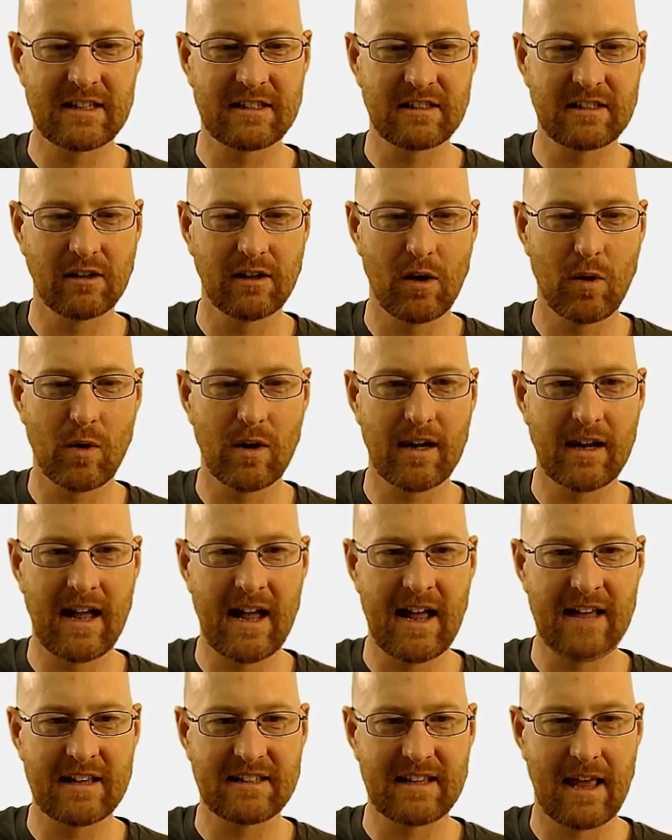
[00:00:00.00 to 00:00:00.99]
this to
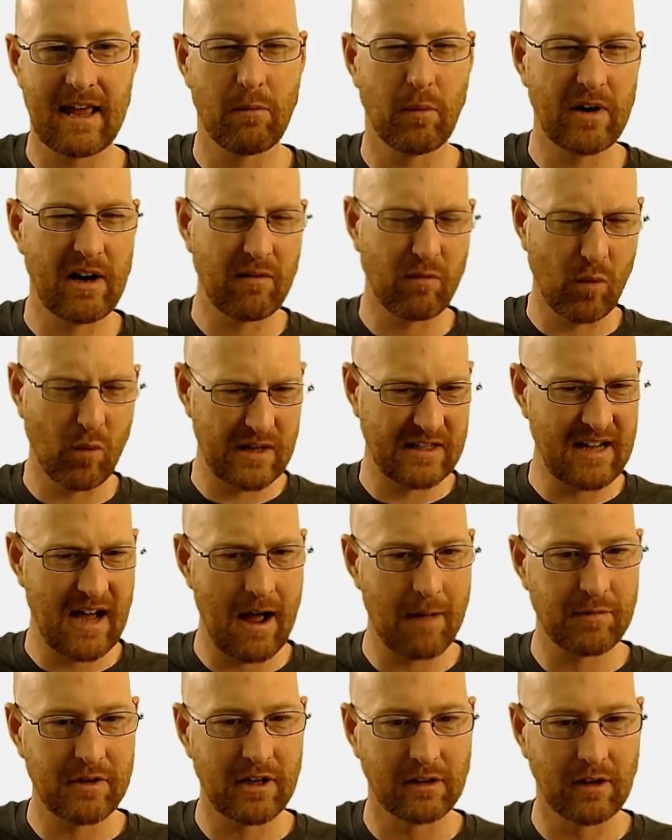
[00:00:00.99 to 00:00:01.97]
lowercase and whatever we
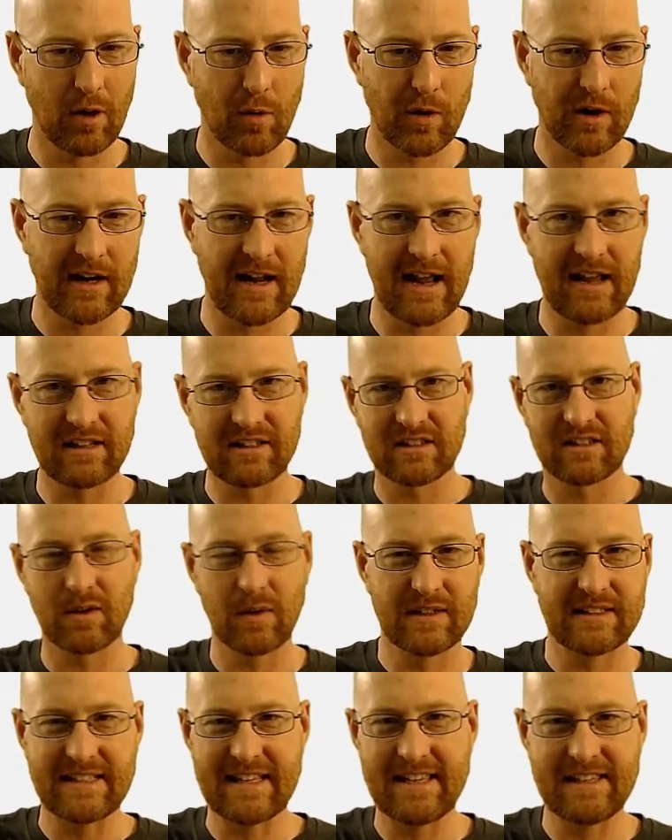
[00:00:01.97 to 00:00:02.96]
type to lowercase
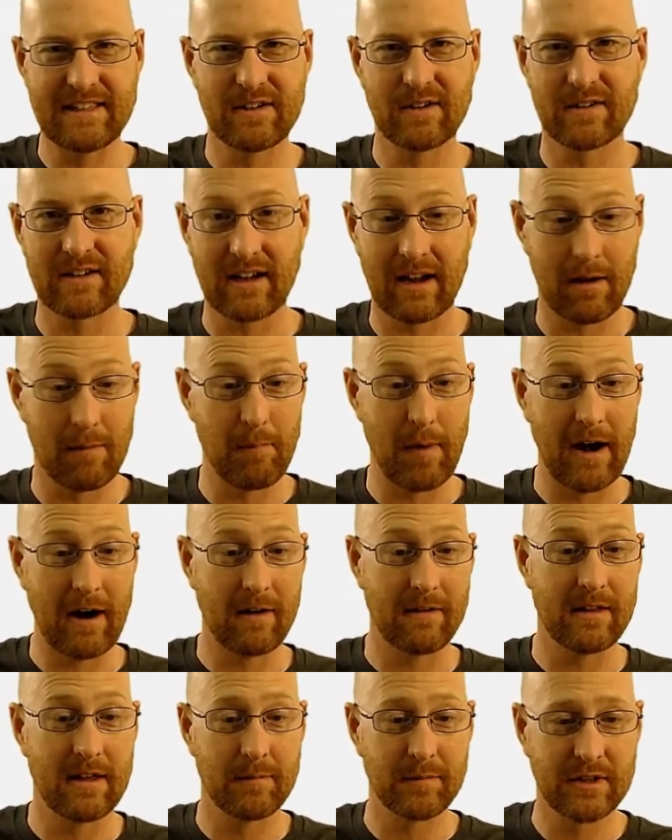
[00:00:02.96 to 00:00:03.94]
so it's easier to
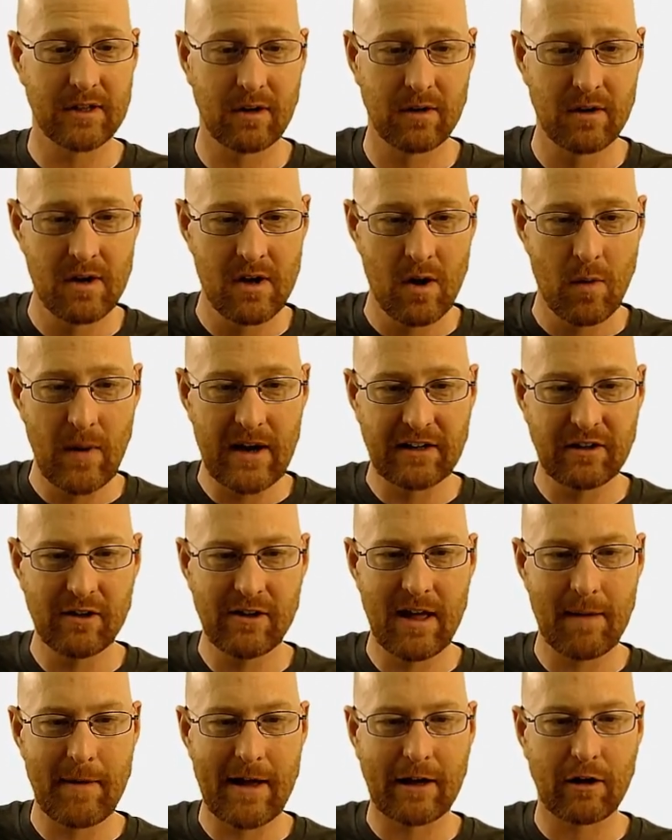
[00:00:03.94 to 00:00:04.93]
compare them. So we can
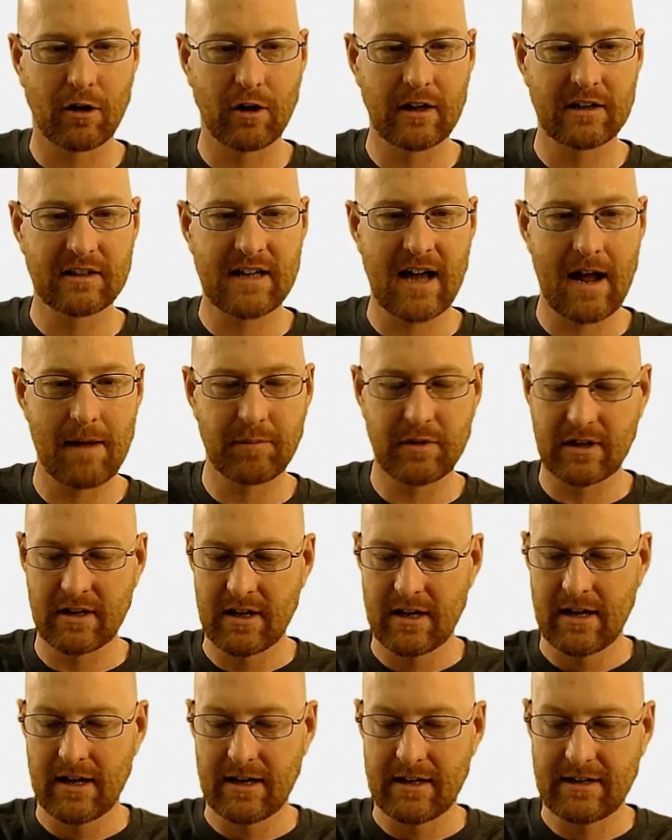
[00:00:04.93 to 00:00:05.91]
do that by calling
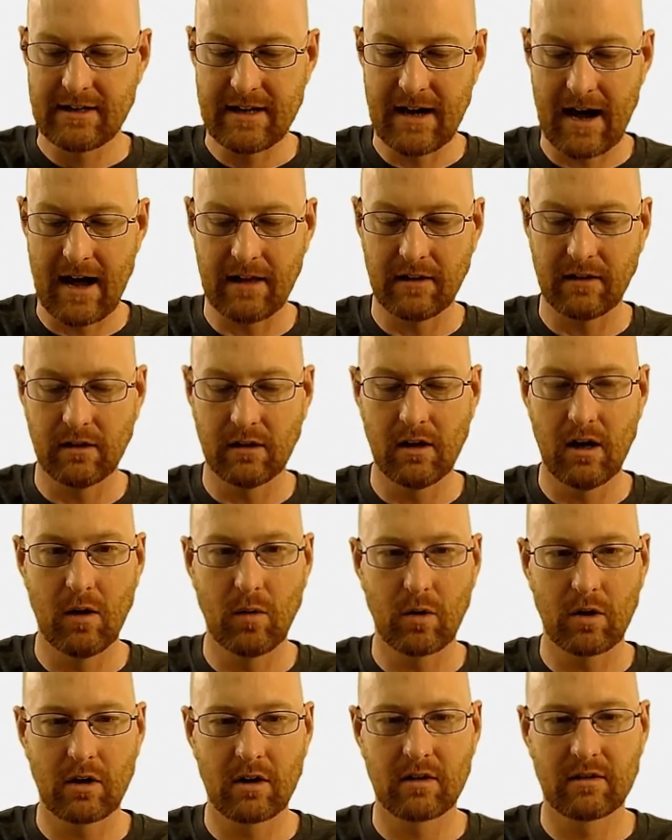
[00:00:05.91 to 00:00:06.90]

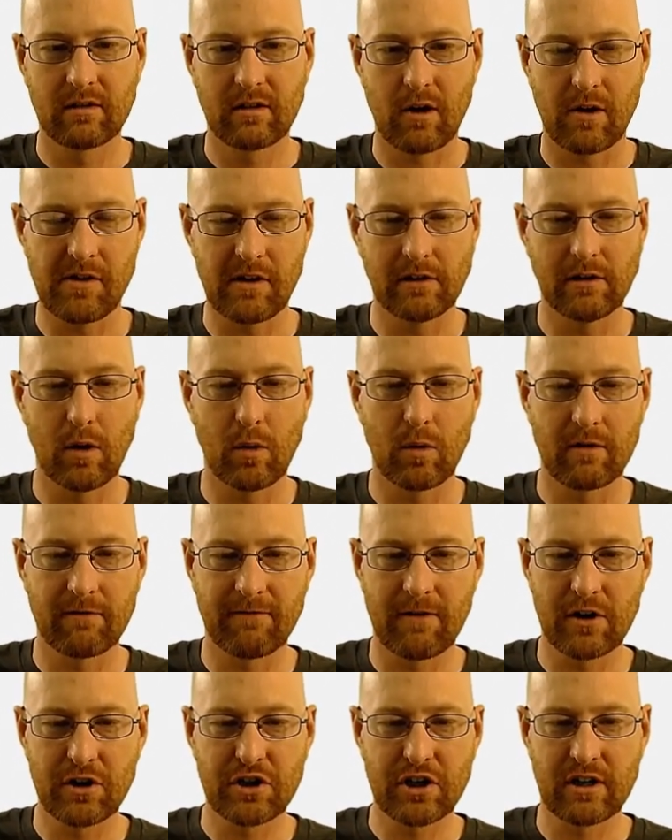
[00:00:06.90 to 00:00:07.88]
typed.lower, call the lower
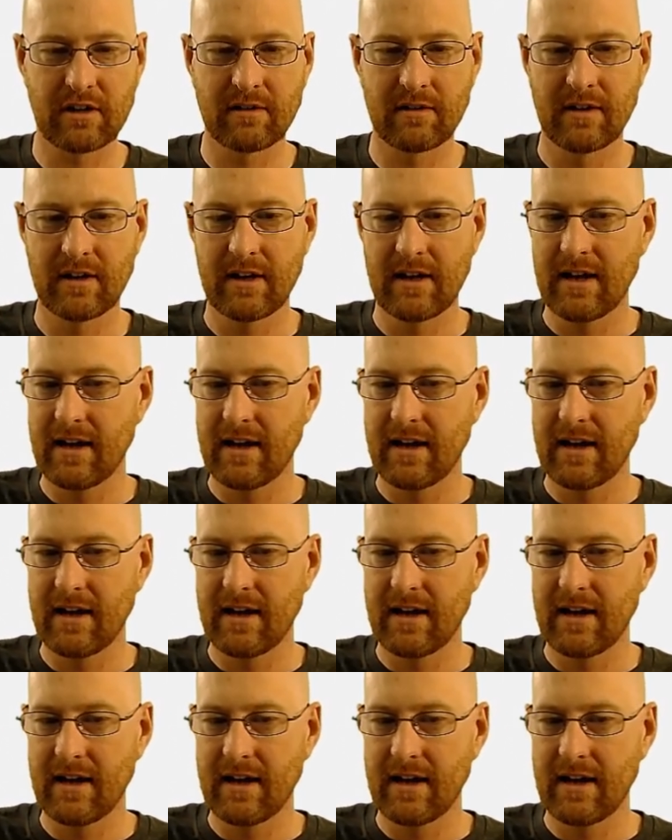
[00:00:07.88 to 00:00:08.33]
function.